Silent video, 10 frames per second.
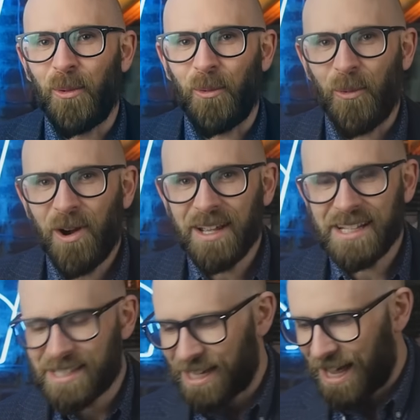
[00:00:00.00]
What
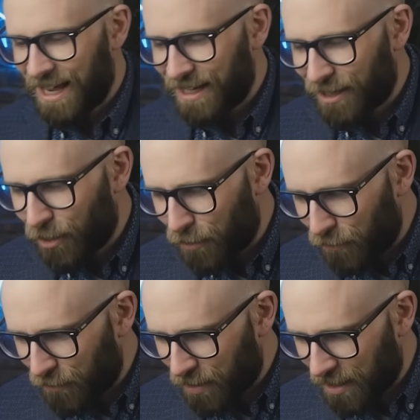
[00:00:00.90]
is calico
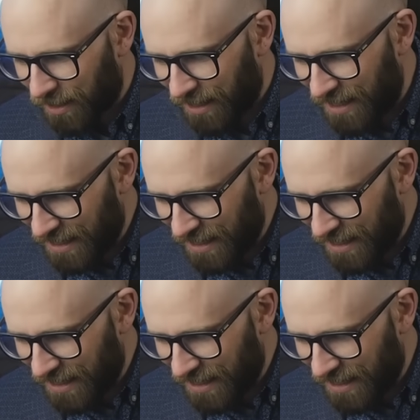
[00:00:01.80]
fur?